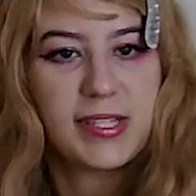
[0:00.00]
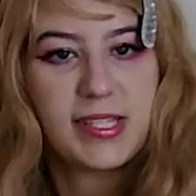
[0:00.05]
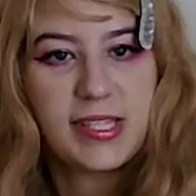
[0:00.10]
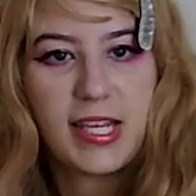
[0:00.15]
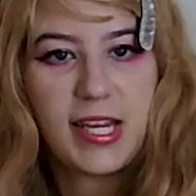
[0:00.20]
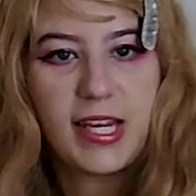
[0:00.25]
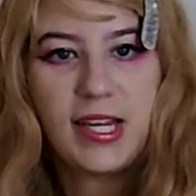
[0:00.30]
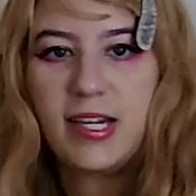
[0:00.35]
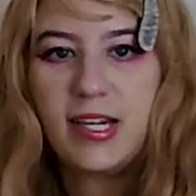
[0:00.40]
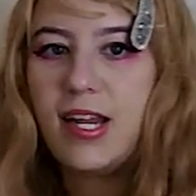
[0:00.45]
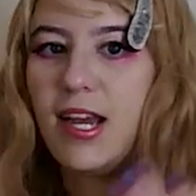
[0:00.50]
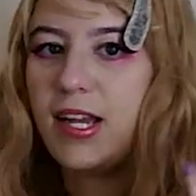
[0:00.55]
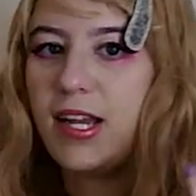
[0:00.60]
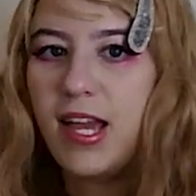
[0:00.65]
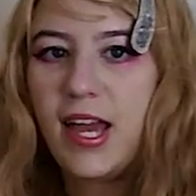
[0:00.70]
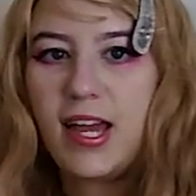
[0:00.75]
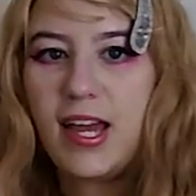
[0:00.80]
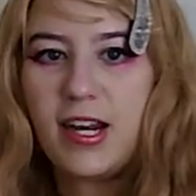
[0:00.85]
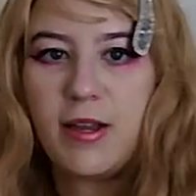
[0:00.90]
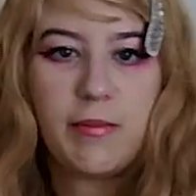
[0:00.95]
skin,
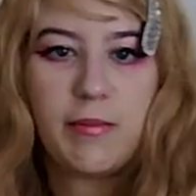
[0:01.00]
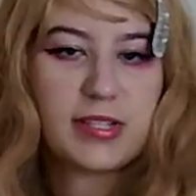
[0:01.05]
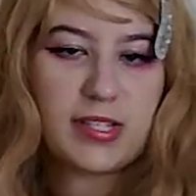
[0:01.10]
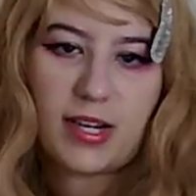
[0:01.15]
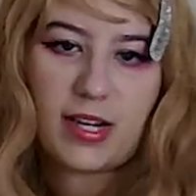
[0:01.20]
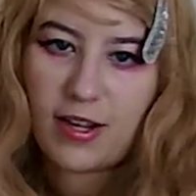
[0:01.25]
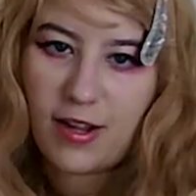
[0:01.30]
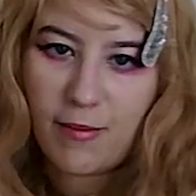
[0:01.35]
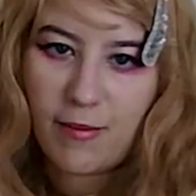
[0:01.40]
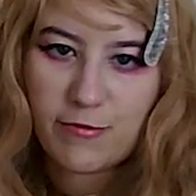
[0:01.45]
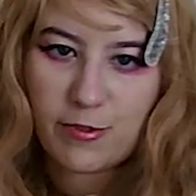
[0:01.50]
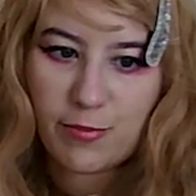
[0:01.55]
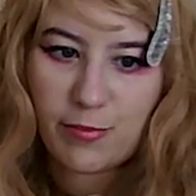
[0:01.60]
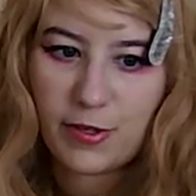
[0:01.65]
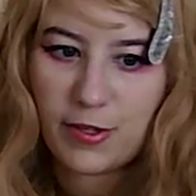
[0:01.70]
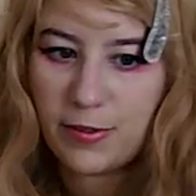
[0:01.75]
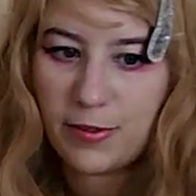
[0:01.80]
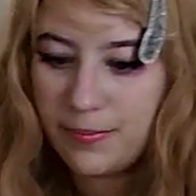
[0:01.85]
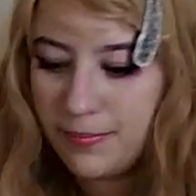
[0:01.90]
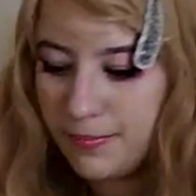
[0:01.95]
again, it wasn't
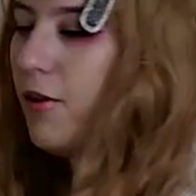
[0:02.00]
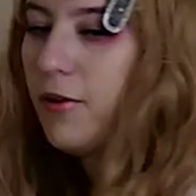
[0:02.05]
uncomfortable.